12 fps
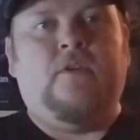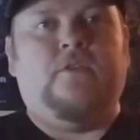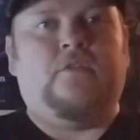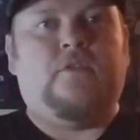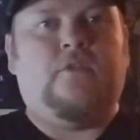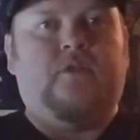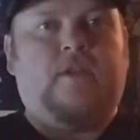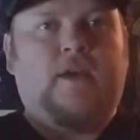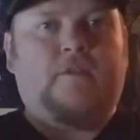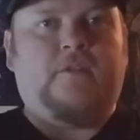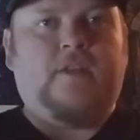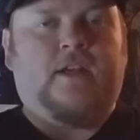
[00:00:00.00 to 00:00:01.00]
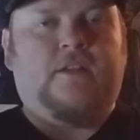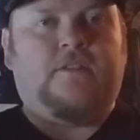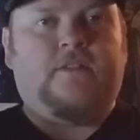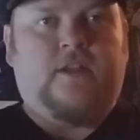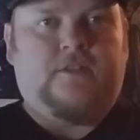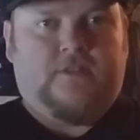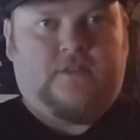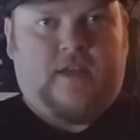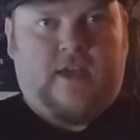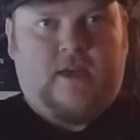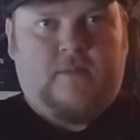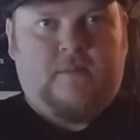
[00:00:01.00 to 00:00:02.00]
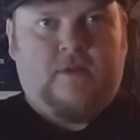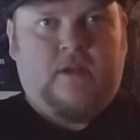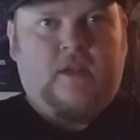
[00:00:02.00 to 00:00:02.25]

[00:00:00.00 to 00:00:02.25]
So definitely gonna sell this game.